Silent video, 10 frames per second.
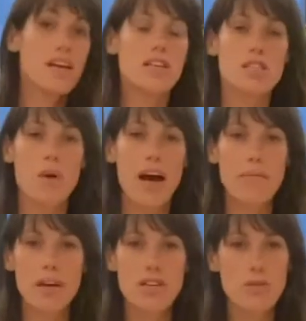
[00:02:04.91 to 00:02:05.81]
So
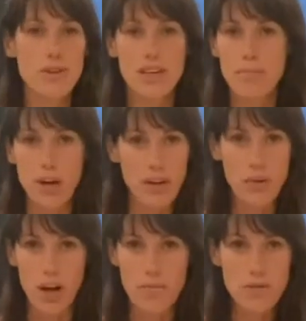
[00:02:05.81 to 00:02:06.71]
I'm not doing any
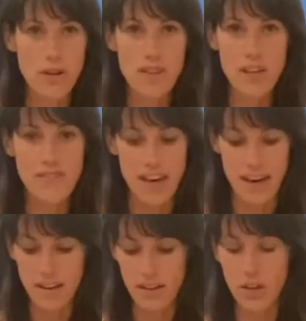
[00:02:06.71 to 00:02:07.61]
breadcrumbs or anything like
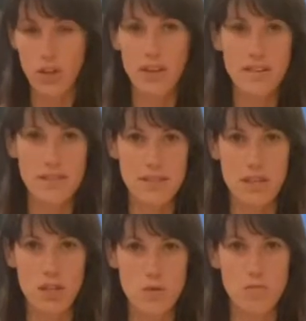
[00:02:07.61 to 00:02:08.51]
that, clearly, because it's
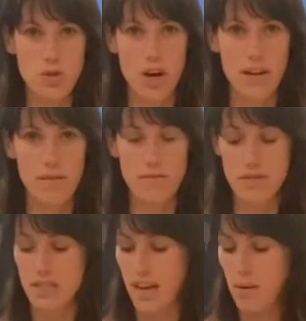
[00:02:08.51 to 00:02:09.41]
going to try to
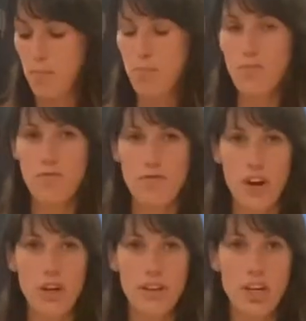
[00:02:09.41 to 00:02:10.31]
stay
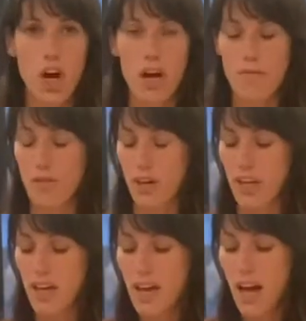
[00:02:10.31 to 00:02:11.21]
fairly
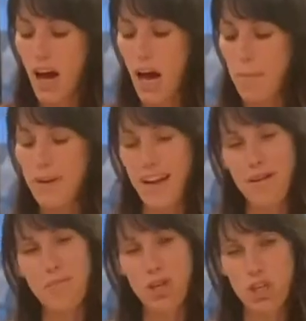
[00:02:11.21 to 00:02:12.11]
carb-free. But I
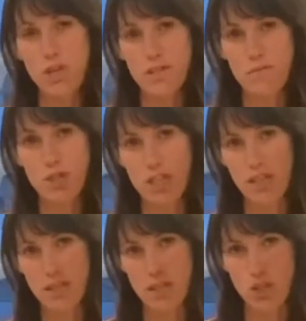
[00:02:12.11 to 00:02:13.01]
am going to use some
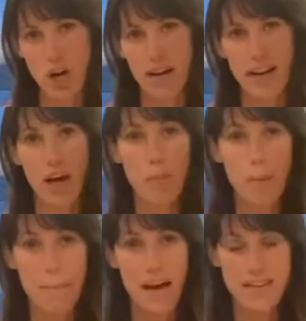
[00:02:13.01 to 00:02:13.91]
cheese to try to help
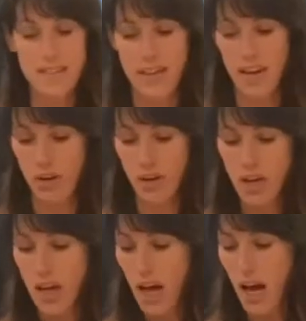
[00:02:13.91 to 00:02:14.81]
it bind together.
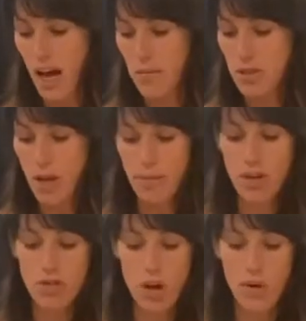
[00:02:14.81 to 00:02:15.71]
So I'm
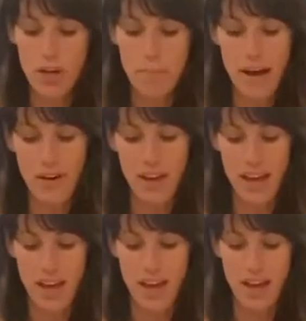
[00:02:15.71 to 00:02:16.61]
going to throw in about
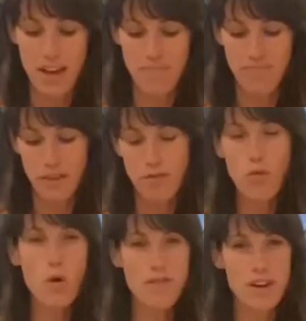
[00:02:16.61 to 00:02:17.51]

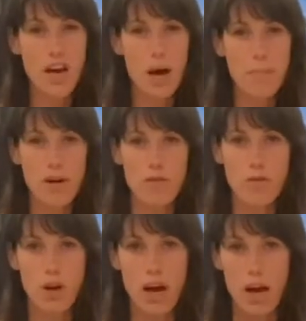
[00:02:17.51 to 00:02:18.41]
1/4 cup
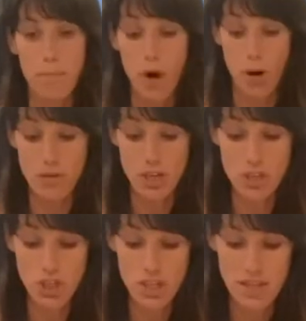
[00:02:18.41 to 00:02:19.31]
of
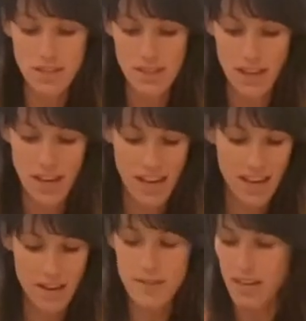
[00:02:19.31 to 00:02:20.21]
Parmesan cheese.
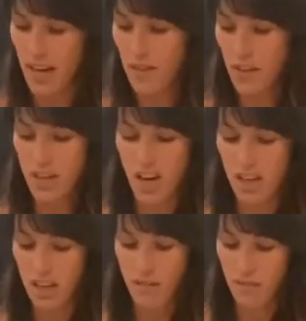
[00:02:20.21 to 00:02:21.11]
It gives it kind of a
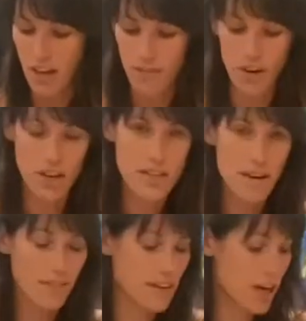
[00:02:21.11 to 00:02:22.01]
nutty flavor, and it
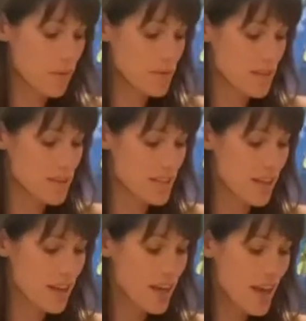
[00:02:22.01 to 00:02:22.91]
definitely helps it
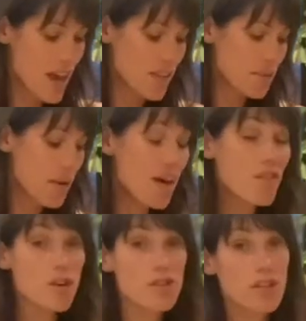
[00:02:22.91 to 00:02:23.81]
stick. And then my
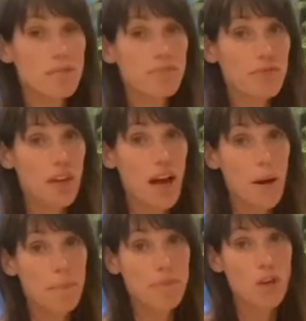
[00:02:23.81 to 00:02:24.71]
version
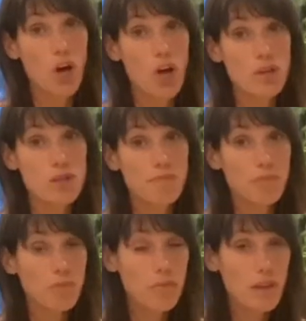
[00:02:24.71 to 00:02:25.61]
calls
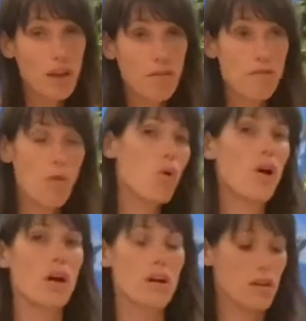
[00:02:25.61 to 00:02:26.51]

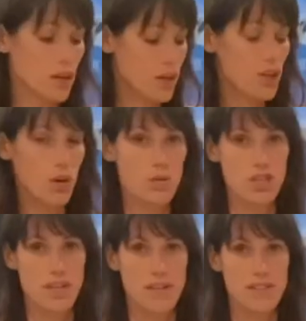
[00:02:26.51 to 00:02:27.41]
for goat
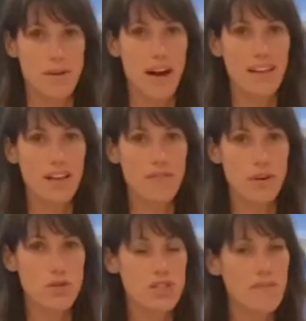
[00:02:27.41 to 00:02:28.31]
cheese. So I love
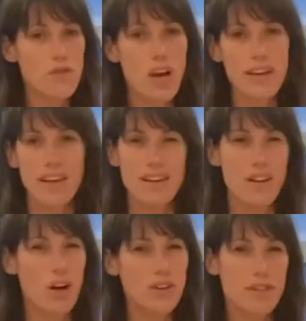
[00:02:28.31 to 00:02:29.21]
goat cheese. I've tried like
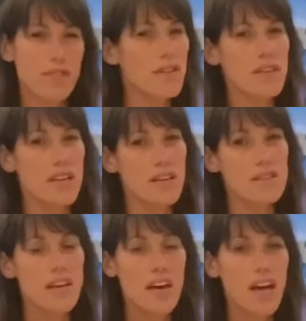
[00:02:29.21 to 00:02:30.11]
all different
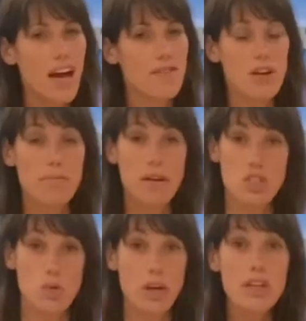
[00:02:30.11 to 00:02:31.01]
things. I've tried
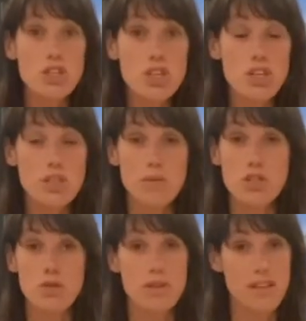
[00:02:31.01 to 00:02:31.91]
mozzarella cheese,
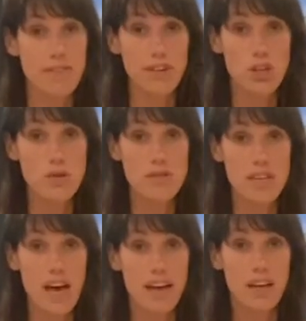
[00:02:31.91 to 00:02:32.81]
which you can definitely use
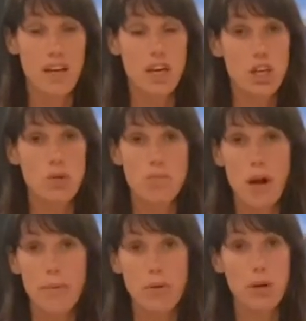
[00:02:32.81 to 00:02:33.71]
that. You'd
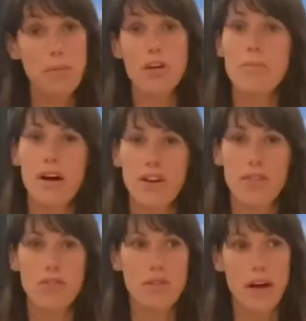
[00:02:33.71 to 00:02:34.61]
probably want to put
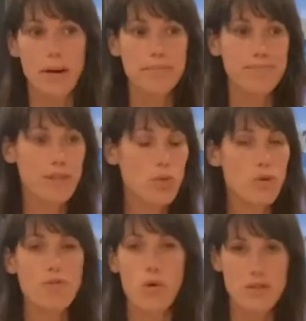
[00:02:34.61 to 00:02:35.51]
about
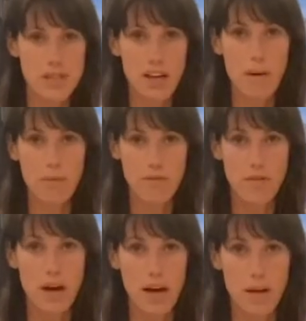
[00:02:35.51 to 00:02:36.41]
3/4 cup
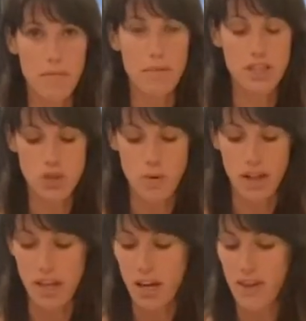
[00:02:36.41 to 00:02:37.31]
of
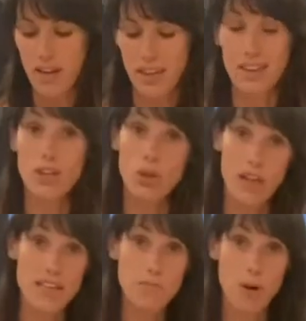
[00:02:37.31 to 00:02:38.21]
mozzarella and then a little
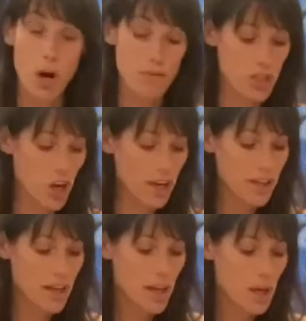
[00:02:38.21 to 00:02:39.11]
less
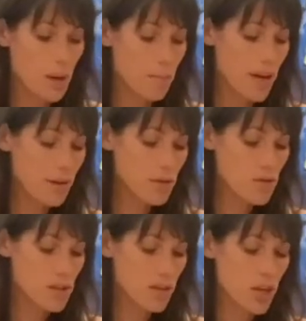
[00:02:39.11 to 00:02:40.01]
Parmesan. But I'm
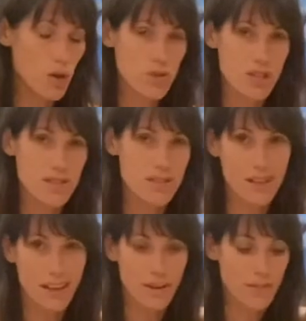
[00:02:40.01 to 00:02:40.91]
using goat cheese because
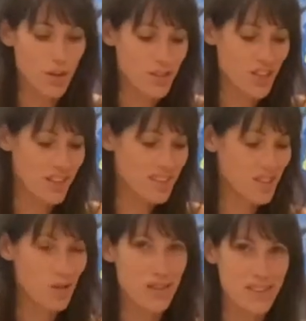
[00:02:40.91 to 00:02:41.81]
I love goat cheese.
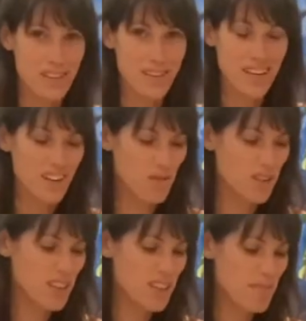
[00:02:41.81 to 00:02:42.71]
Who doesn't? And it
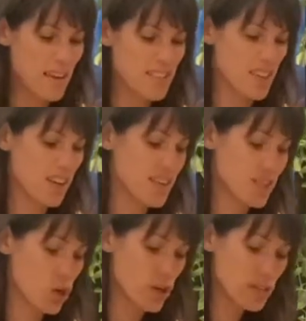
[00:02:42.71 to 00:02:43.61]
really makes it
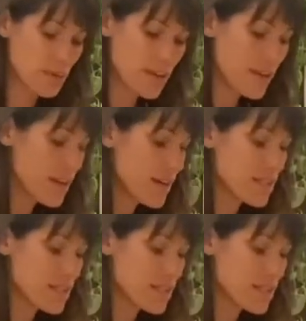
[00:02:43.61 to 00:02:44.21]
nice and crispy.